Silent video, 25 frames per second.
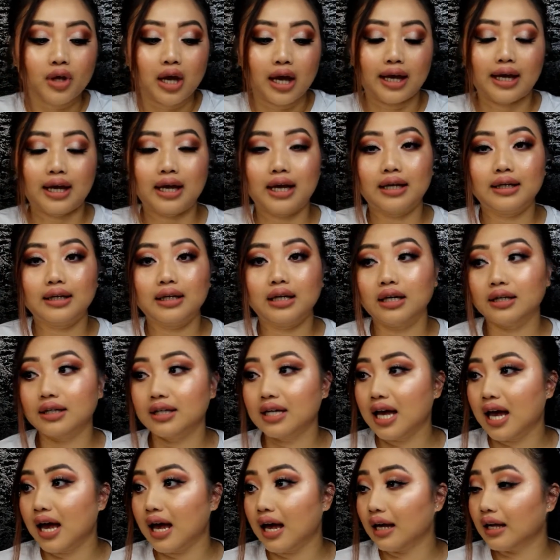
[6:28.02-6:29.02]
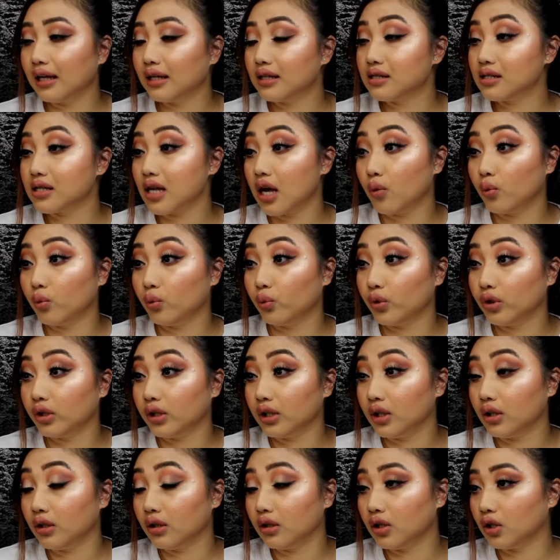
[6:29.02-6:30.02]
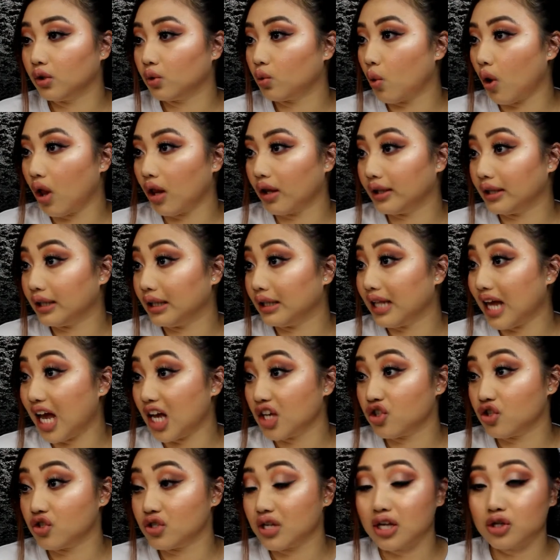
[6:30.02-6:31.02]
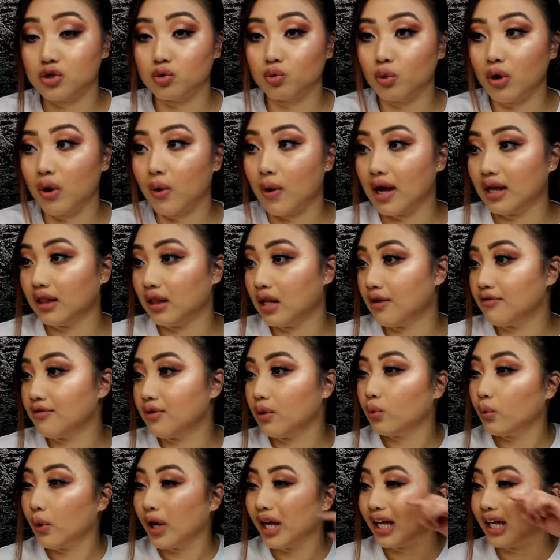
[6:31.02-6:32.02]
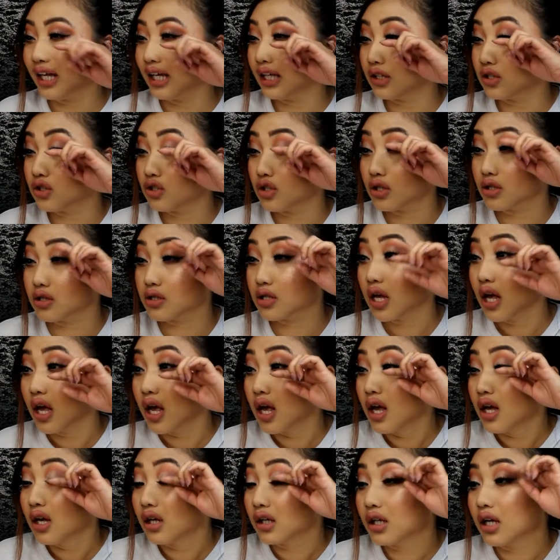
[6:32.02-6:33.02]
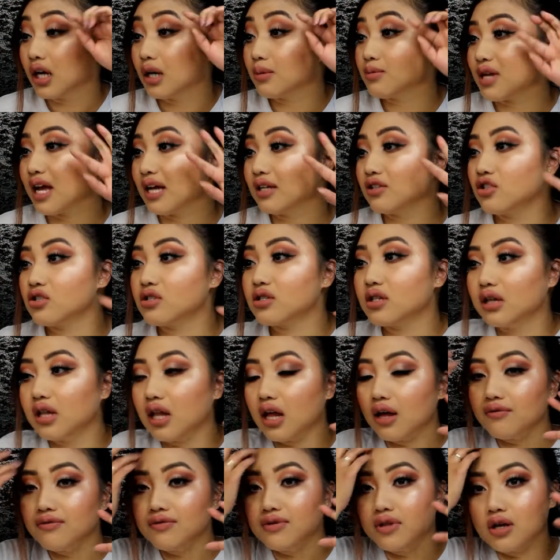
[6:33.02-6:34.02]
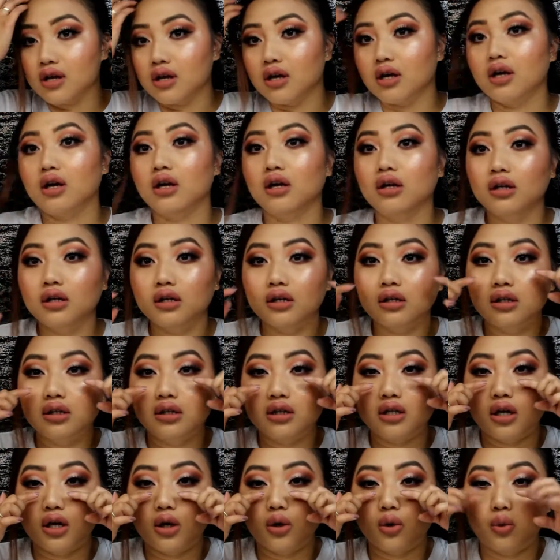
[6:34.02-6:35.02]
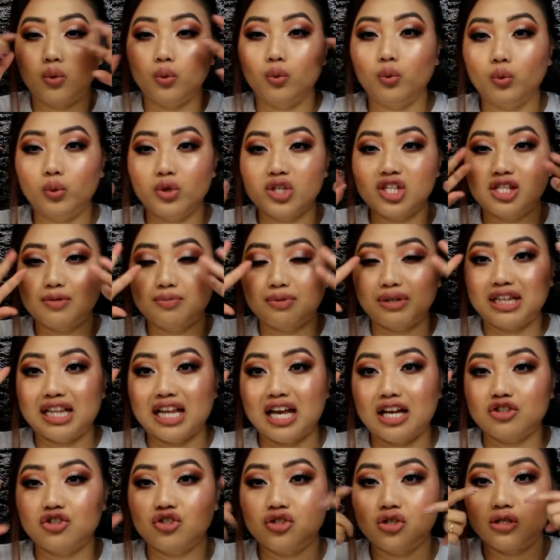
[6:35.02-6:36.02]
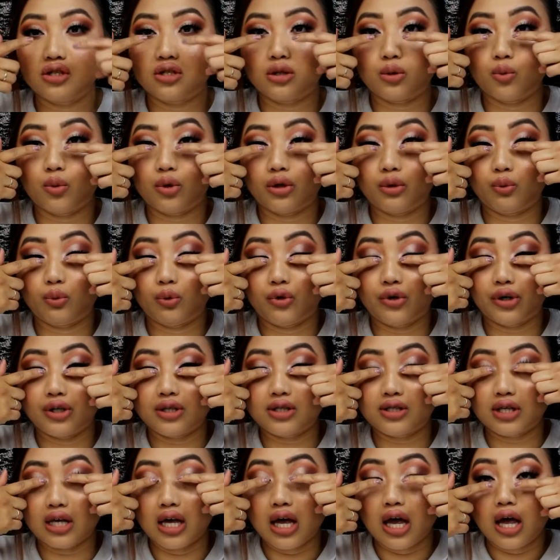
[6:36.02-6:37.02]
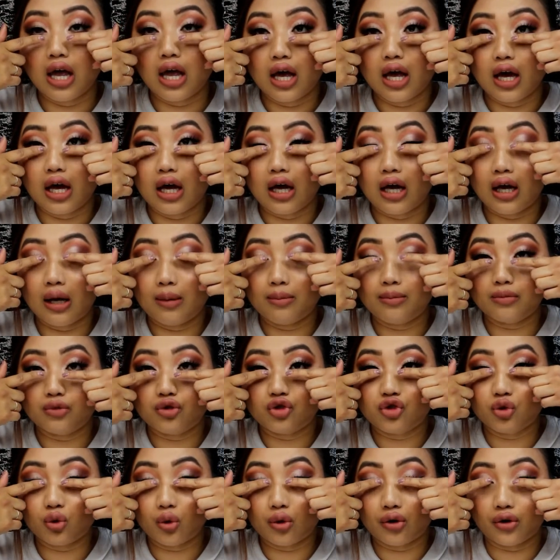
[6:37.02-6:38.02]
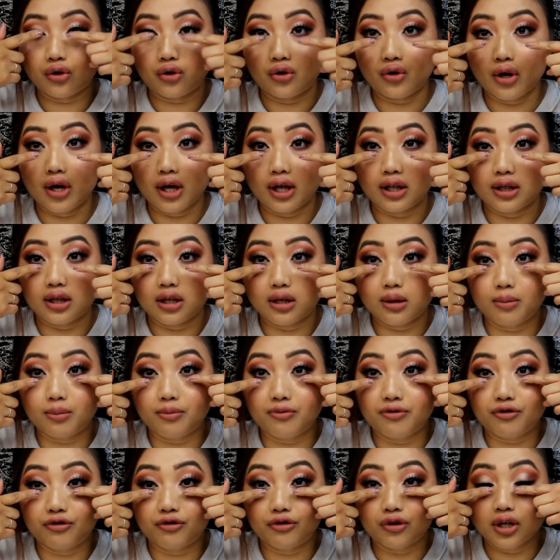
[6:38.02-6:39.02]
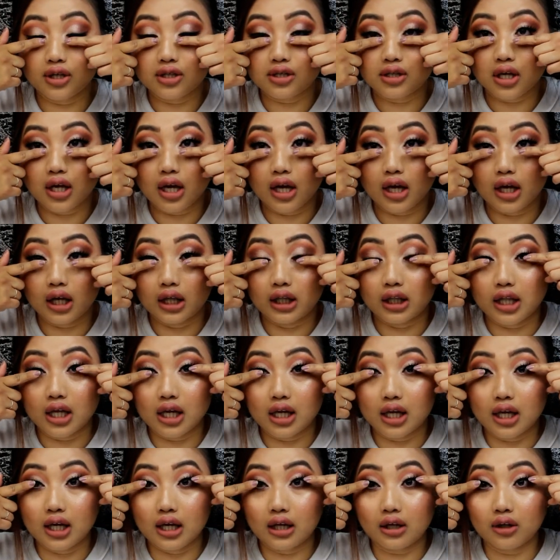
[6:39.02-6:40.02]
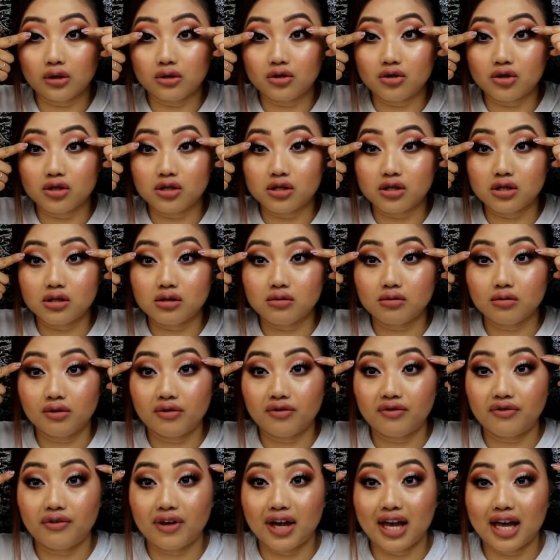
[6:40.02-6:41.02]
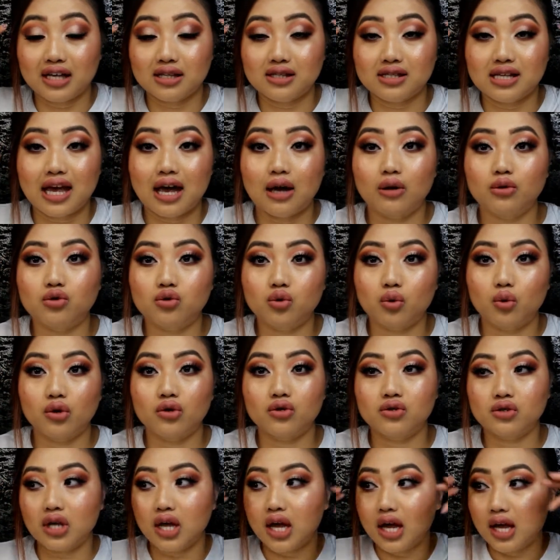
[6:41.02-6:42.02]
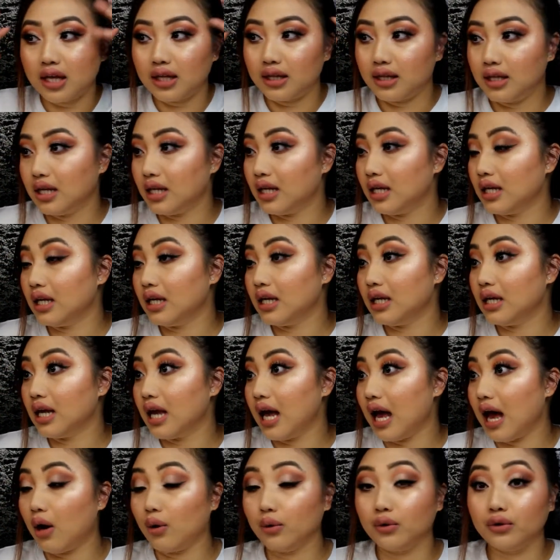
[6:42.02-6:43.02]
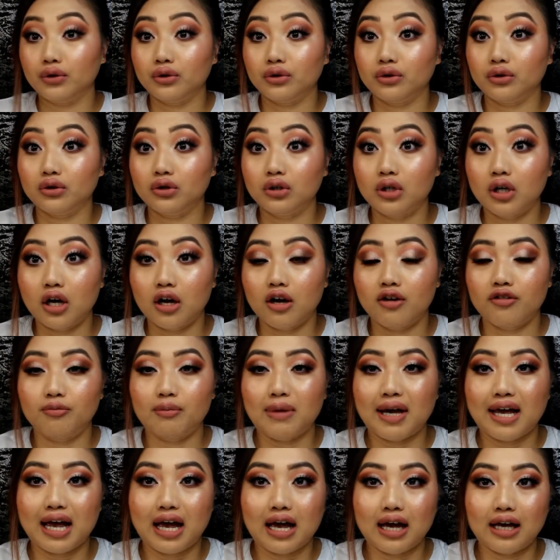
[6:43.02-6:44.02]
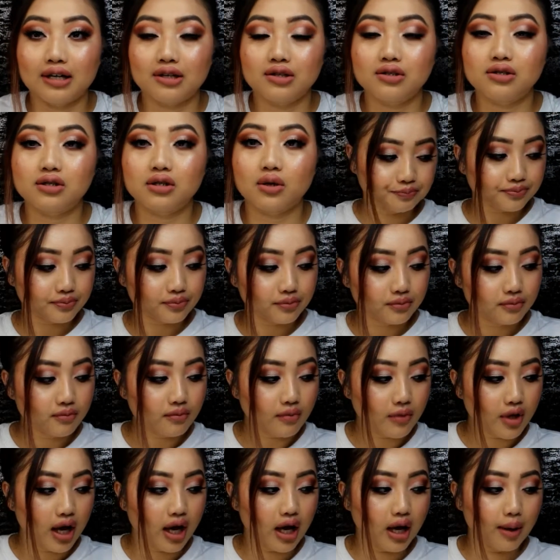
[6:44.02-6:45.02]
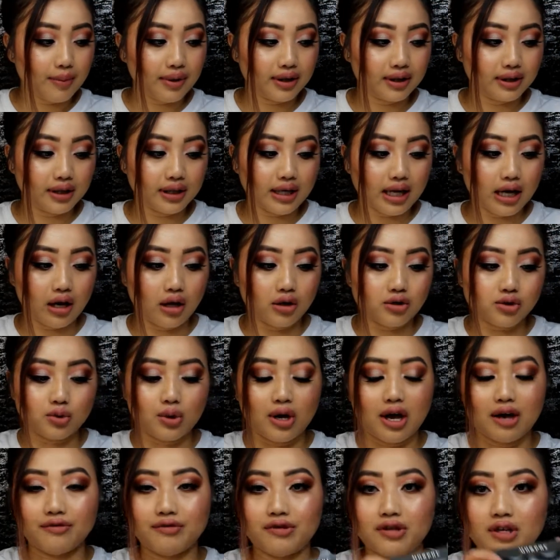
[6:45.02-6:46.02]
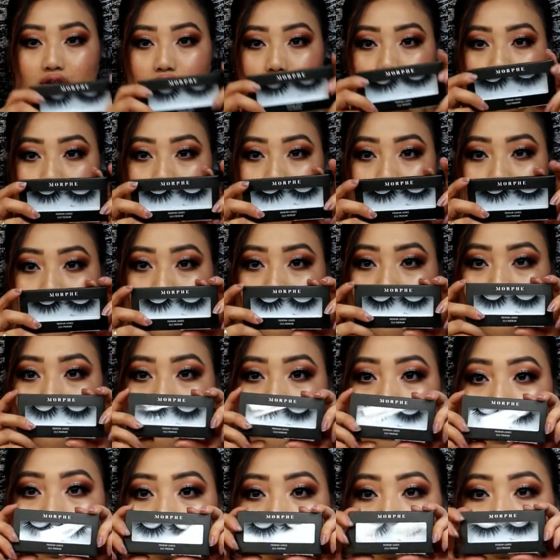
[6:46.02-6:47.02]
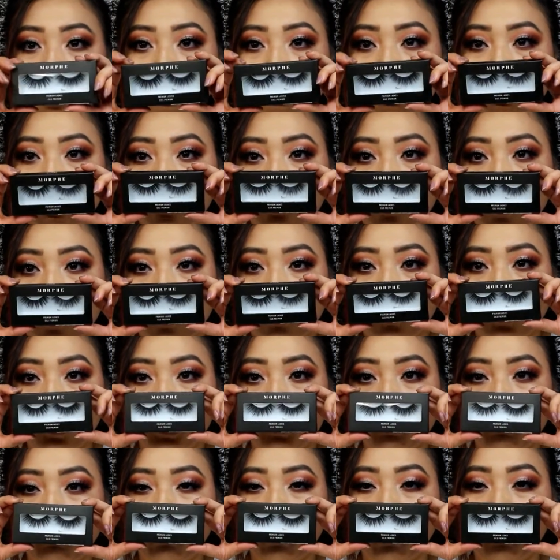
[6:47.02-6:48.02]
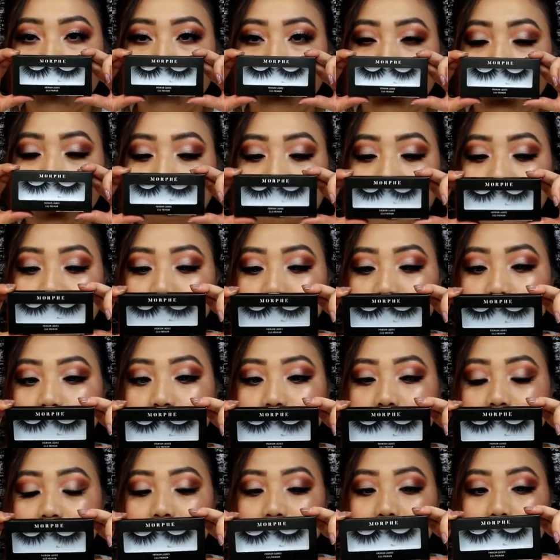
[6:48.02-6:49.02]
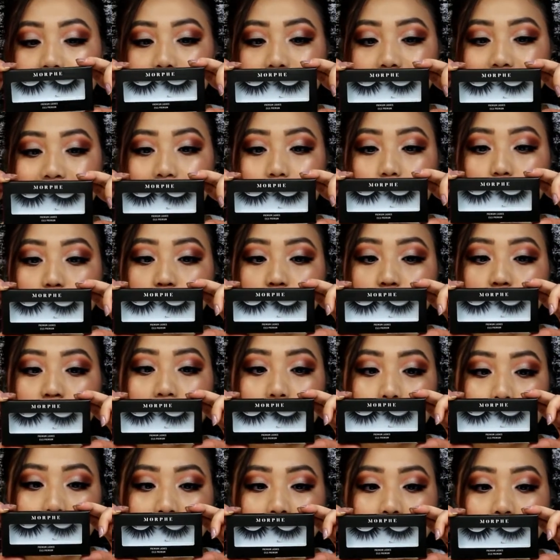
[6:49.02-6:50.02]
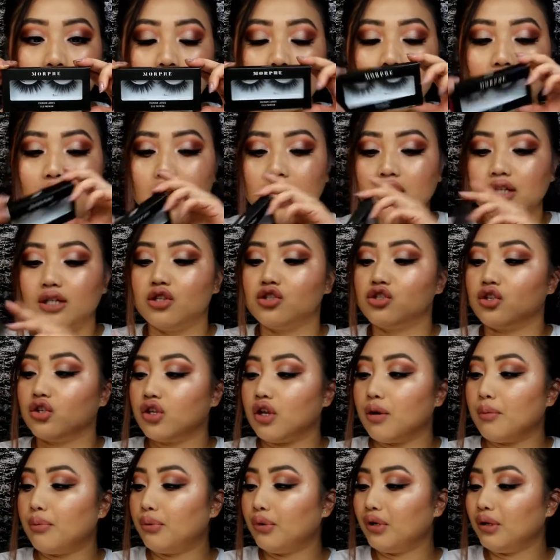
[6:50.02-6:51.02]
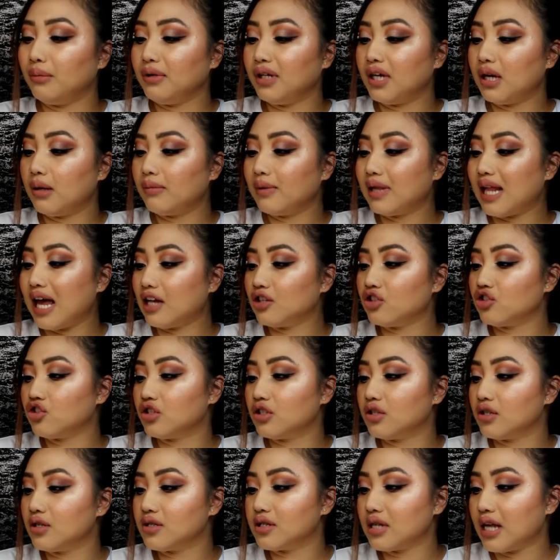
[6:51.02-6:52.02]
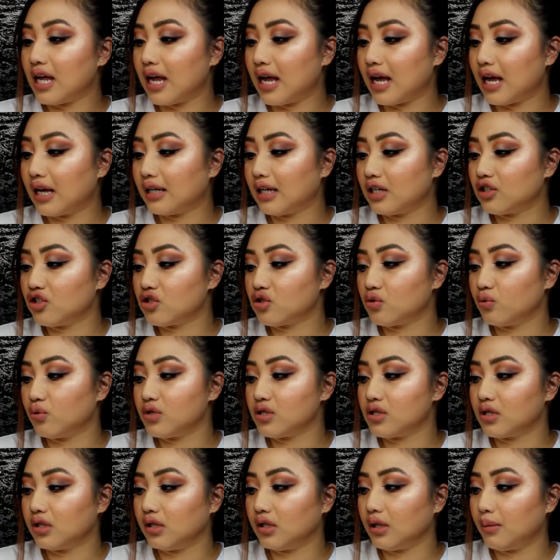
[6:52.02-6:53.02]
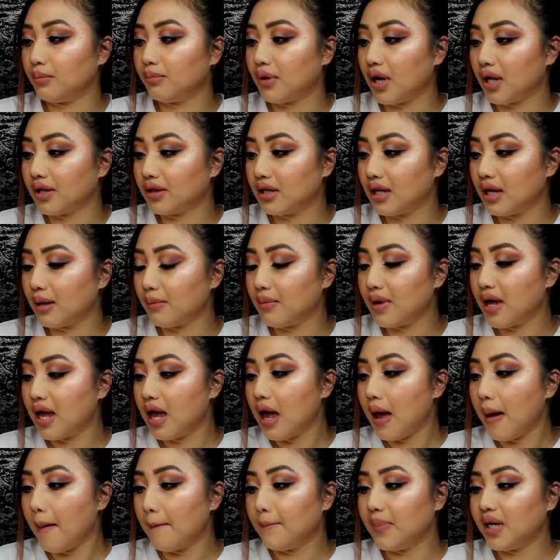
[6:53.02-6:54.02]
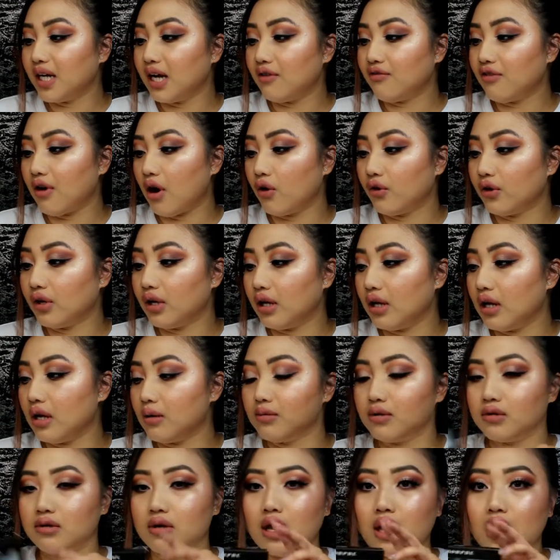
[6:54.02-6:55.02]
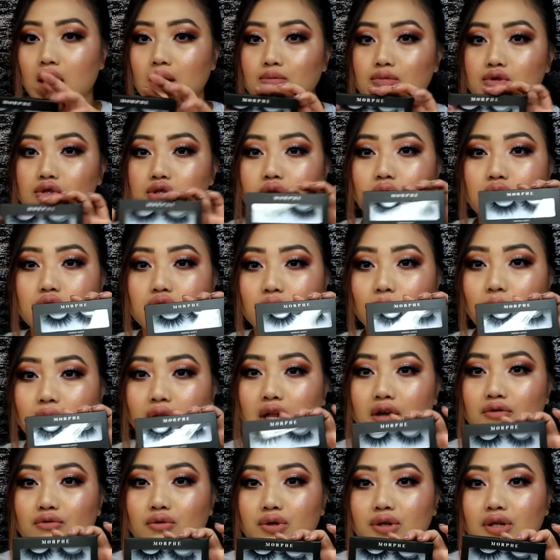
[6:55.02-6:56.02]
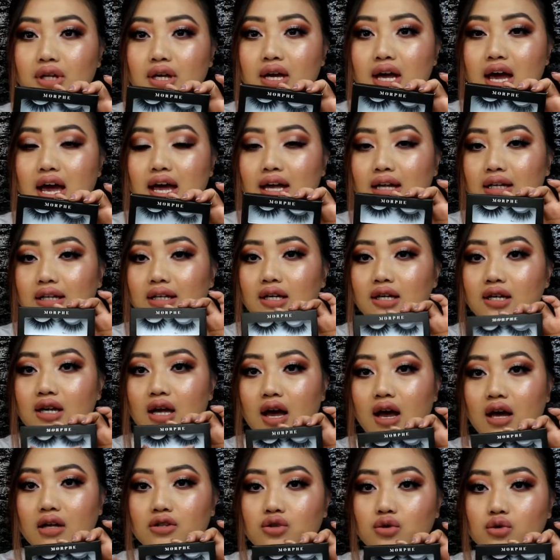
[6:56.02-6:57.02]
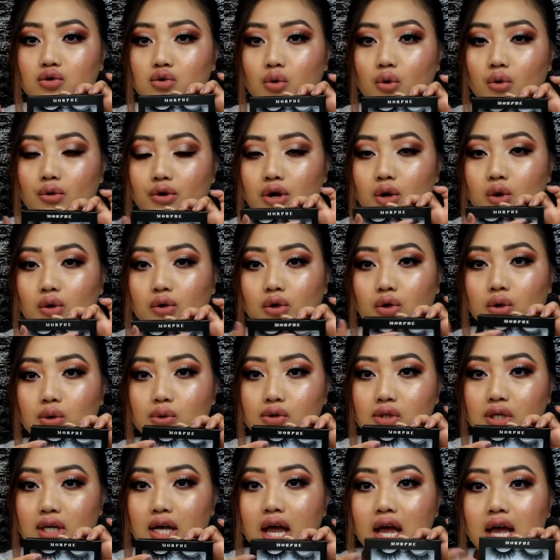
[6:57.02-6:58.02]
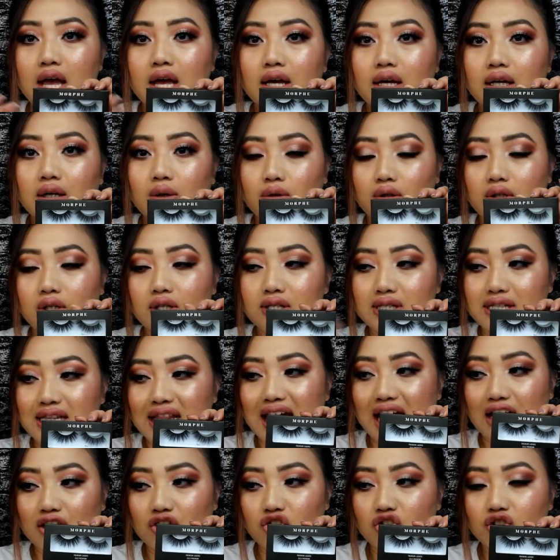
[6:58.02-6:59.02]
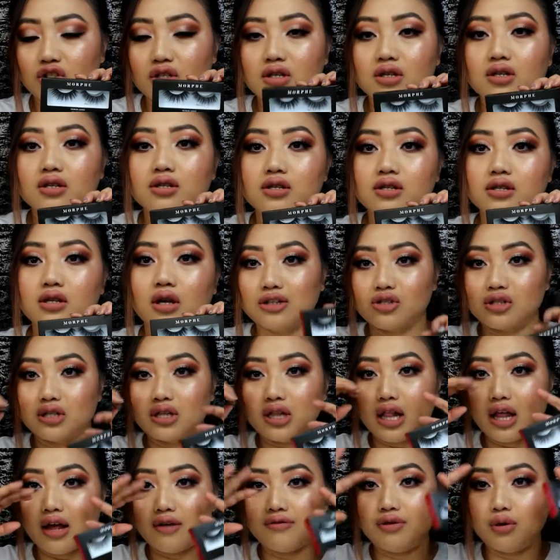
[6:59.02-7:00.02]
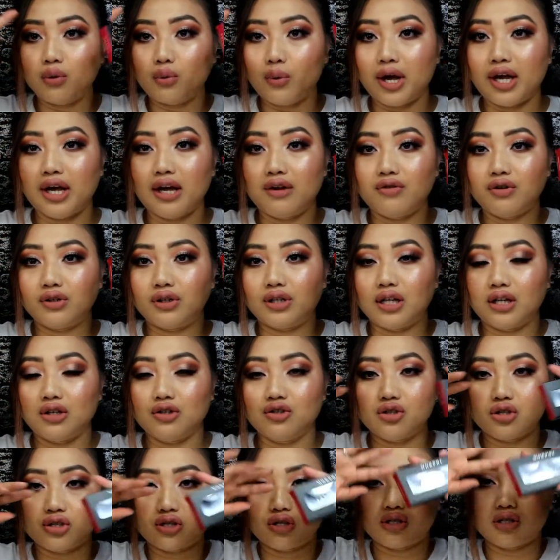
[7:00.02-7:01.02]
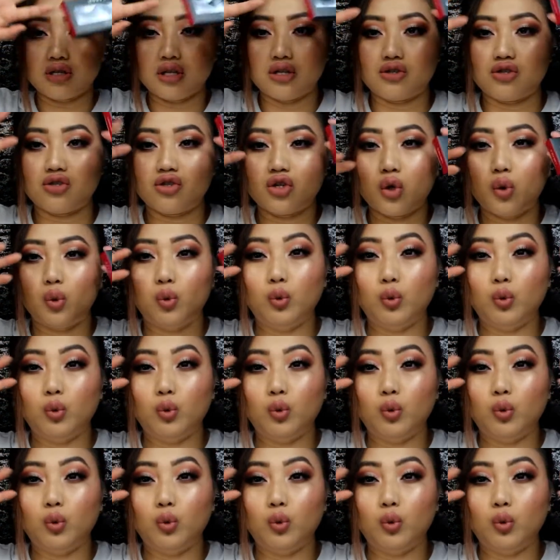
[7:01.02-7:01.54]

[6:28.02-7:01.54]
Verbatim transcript: And yeah, it's really good quality lashes as well. I love the way it just comes. I just love the, you know, wispy lashes, the one where it's um, shorter in the front and then it just fans out towards the outer of my eyes. Um, and then I also have this one right here. These are the Morphe lashes in the style Chummy. These are their premium lashes, and I just recently bought them, but I've already... I'm so so in love with it. I did a tutorial using these lashes. I just love the way everything just is so